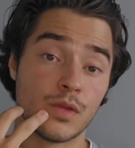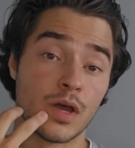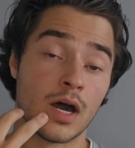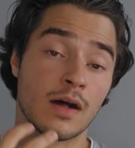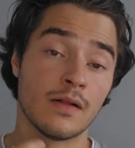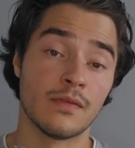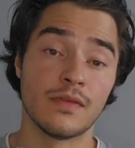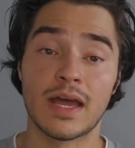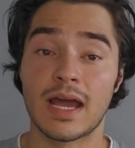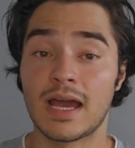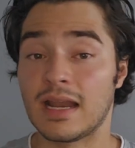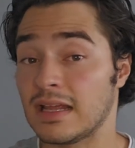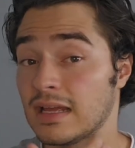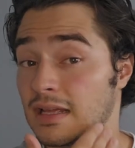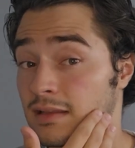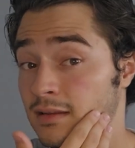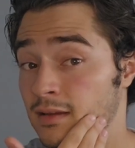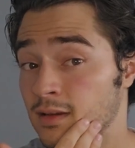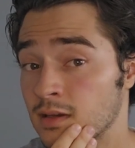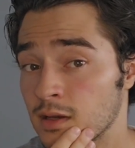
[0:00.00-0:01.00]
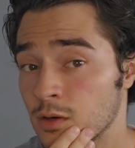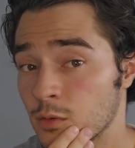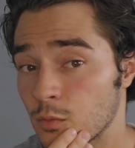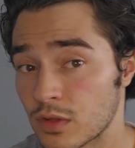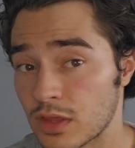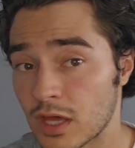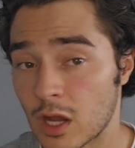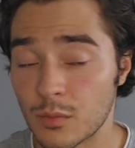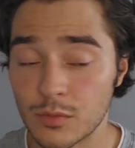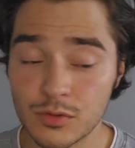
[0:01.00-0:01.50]
on that end
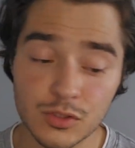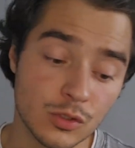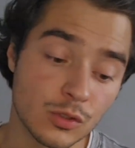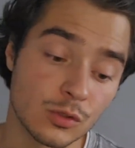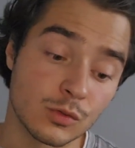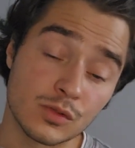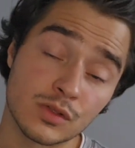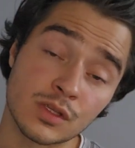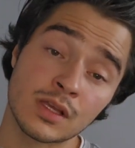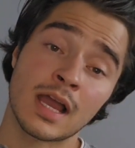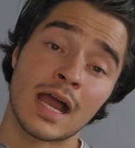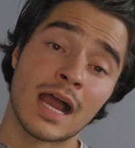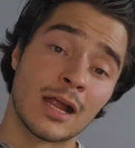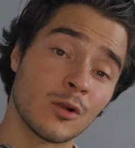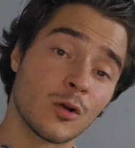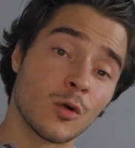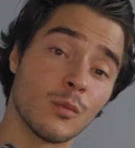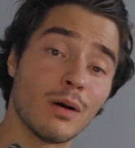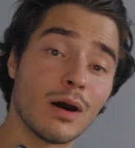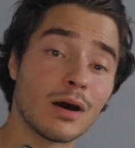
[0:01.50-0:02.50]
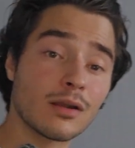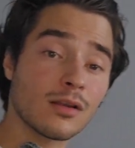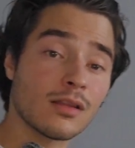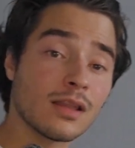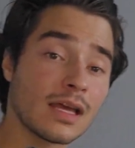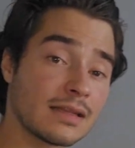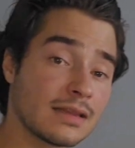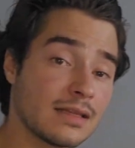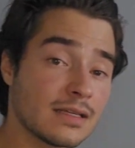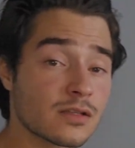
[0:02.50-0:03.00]
with how much you use. I know a bottle
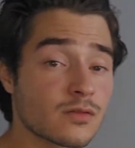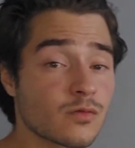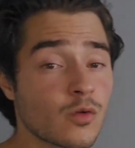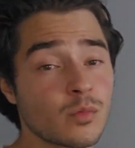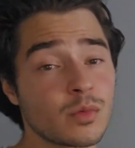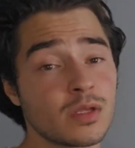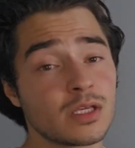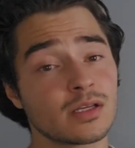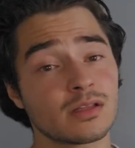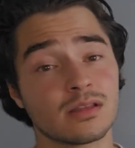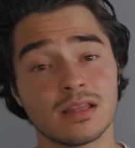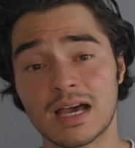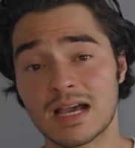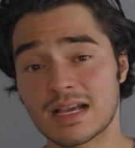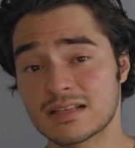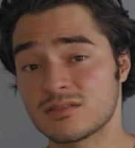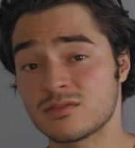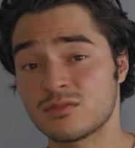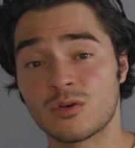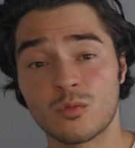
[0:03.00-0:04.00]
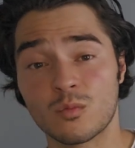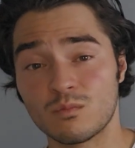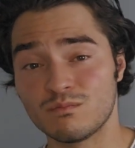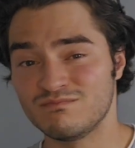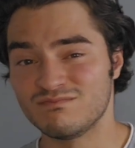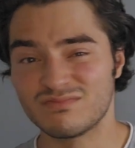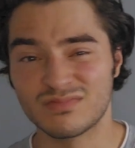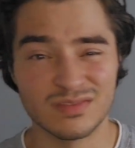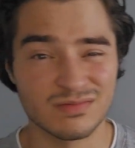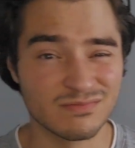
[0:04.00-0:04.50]
like this for me could last,
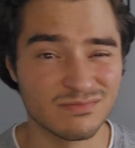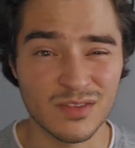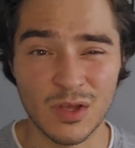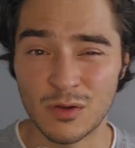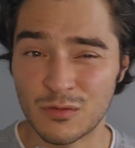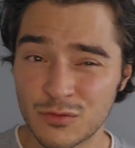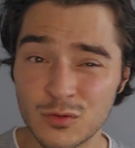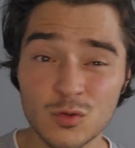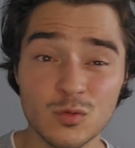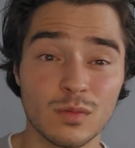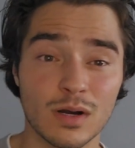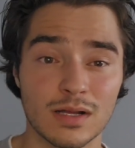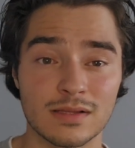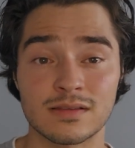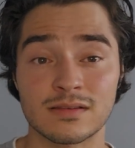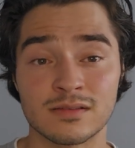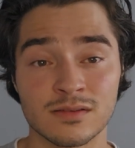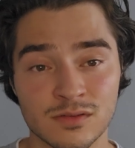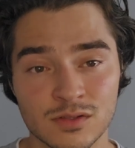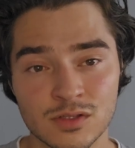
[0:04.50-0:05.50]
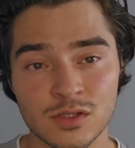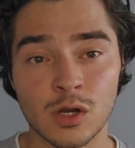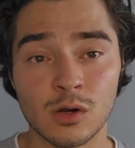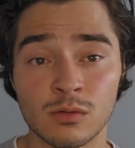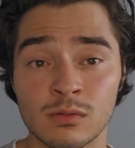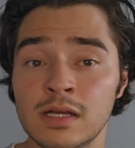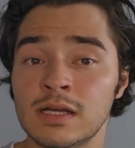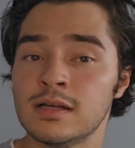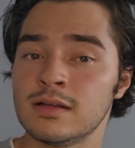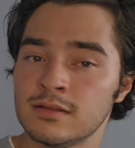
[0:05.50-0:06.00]
a few months.
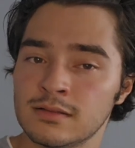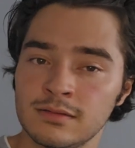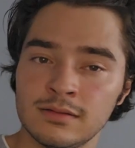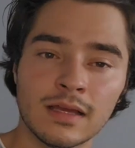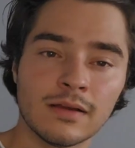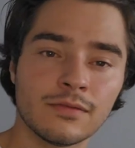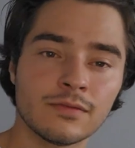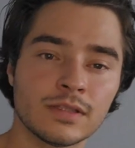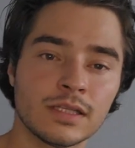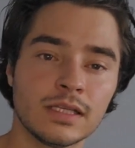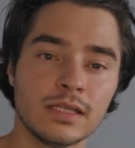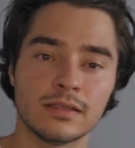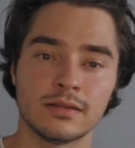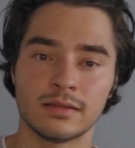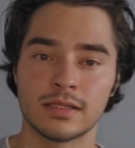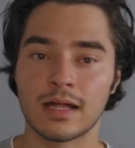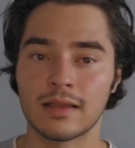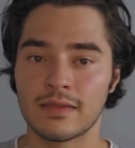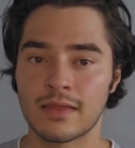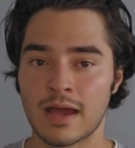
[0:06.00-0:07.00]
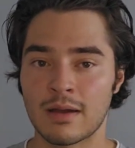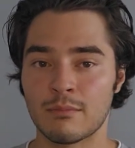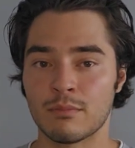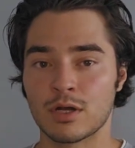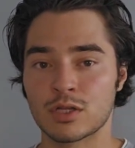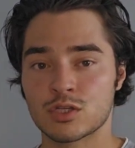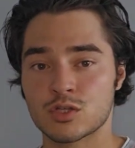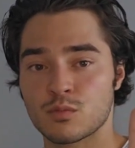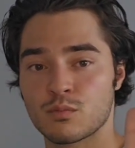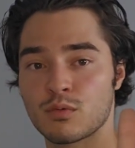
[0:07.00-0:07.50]
So definitely not that
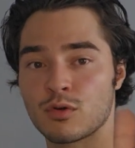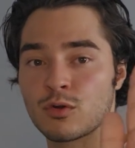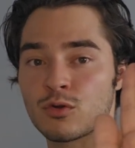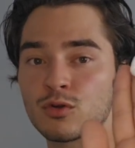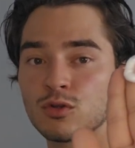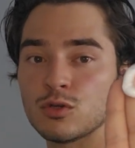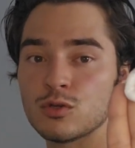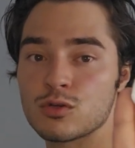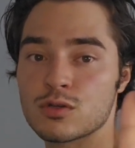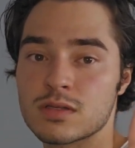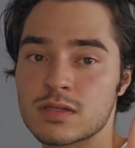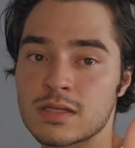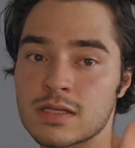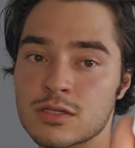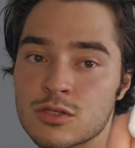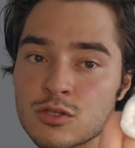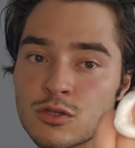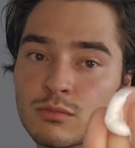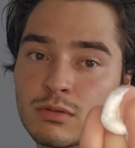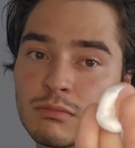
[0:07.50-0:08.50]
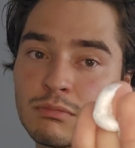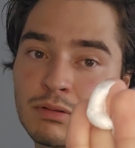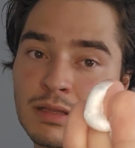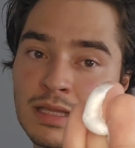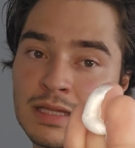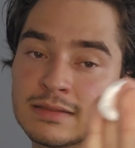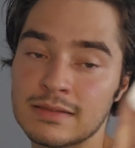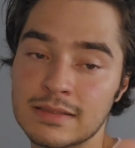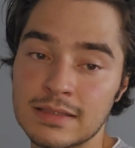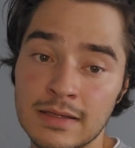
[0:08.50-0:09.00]
much per use. This should be
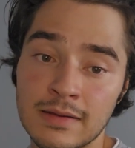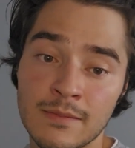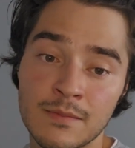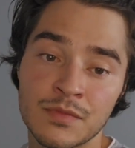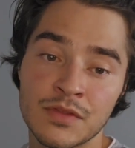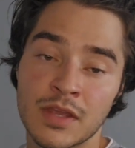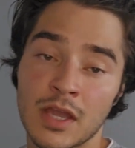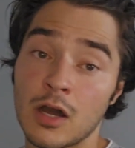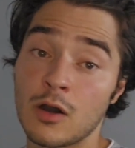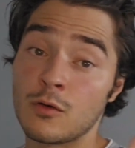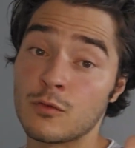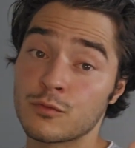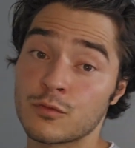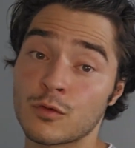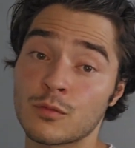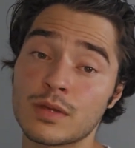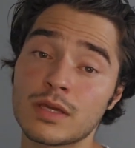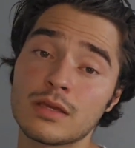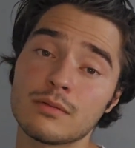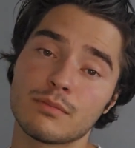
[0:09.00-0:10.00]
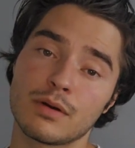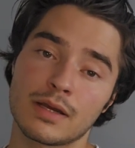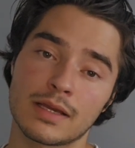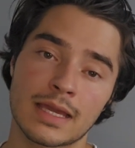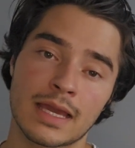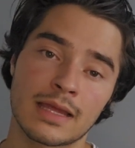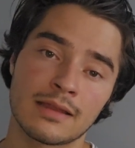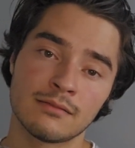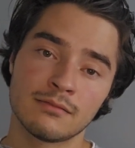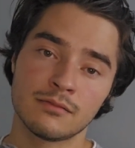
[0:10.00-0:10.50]
plenty for me, but
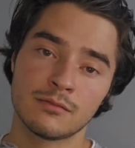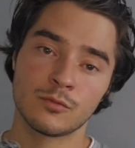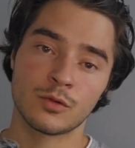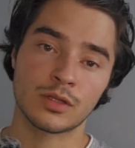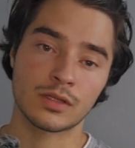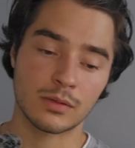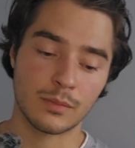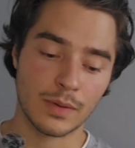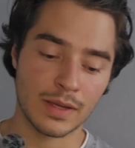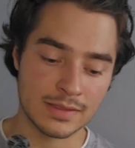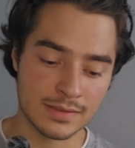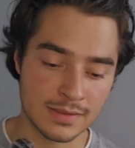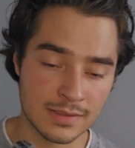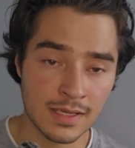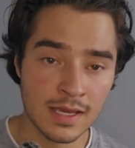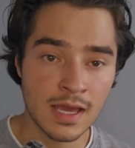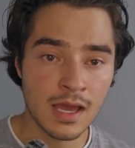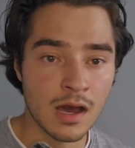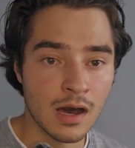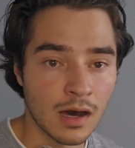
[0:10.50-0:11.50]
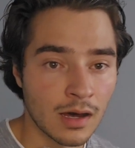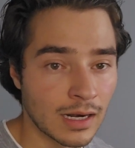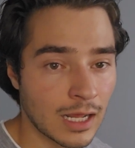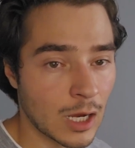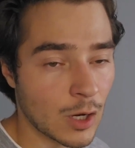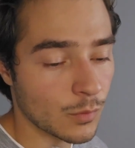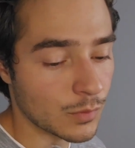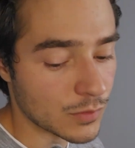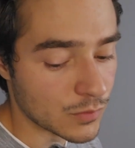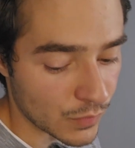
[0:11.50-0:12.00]
again, really depends on
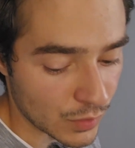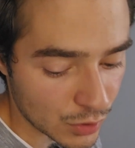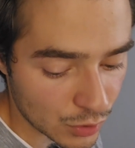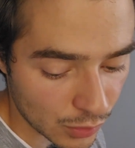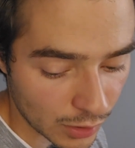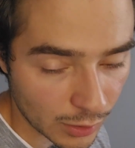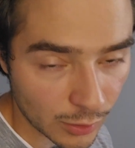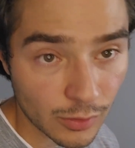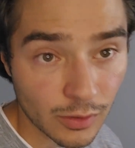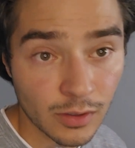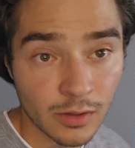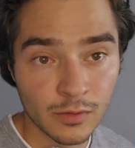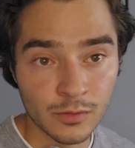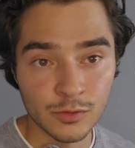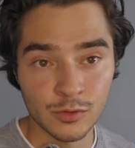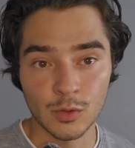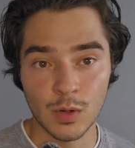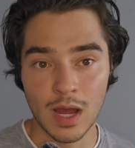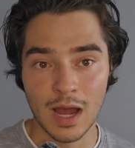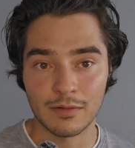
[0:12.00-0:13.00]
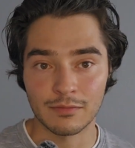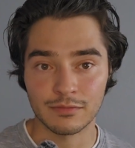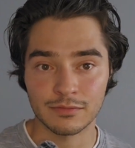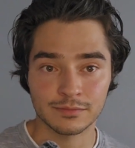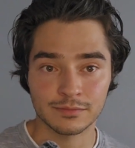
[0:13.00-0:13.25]
how much facial hair you have.